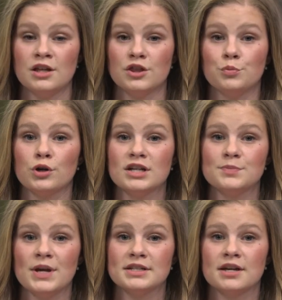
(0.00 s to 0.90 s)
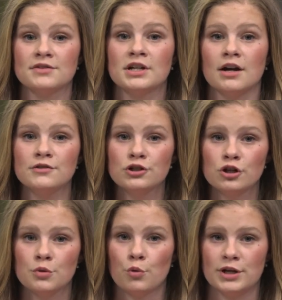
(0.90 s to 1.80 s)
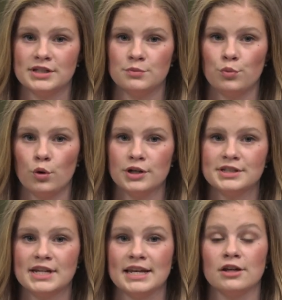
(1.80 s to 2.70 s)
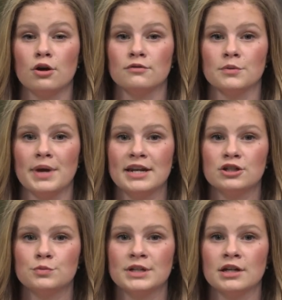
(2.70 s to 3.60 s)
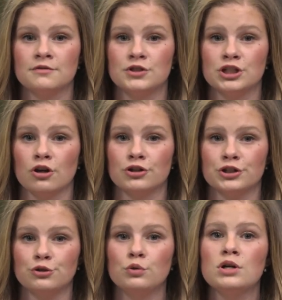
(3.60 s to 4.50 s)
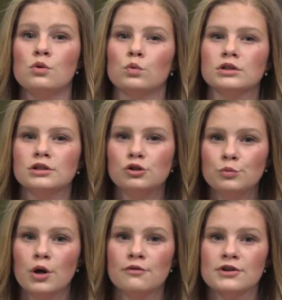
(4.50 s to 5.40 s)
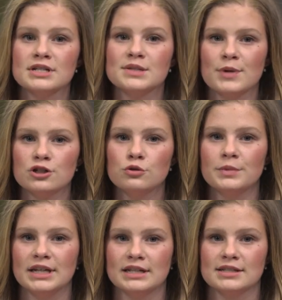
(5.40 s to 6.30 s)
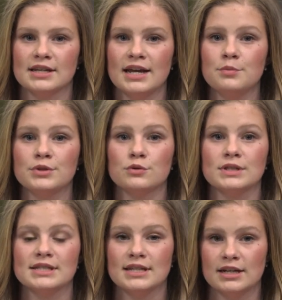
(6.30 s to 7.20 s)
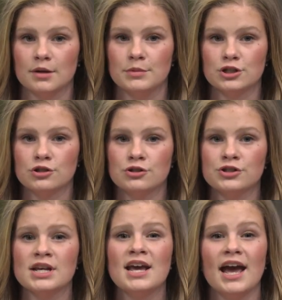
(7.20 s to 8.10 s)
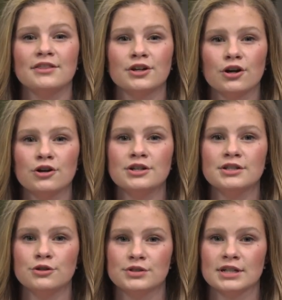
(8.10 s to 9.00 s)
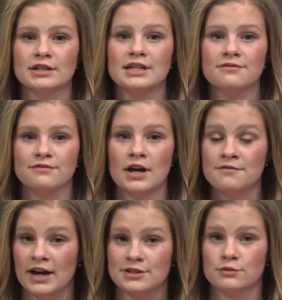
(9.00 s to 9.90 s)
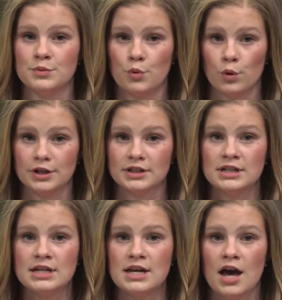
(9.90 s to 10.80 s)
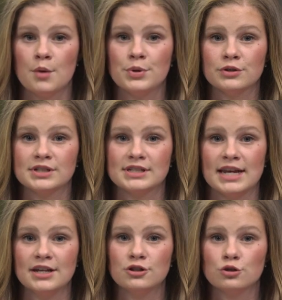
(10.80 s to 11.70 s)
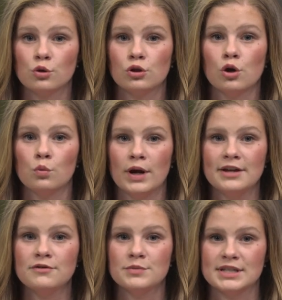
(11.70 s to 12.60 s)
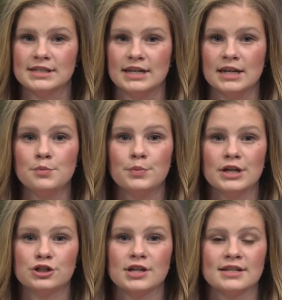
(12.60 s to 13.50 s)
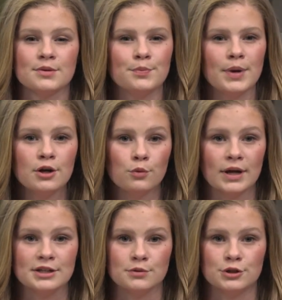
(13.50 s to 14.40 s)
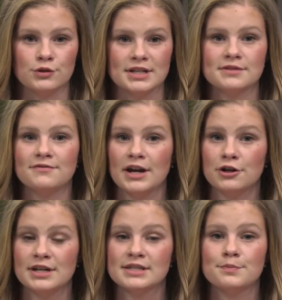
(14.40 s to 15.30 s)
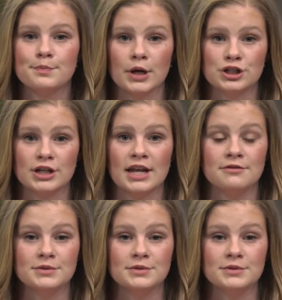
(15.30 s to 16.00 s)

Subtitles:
The prospect of a governor-appointed board taking over management of GRU will loom over a special meeting tonight between city commissioners and the current utility advisory board. A bill to take control away from the city, pitched as a better way to address fairness, budget, and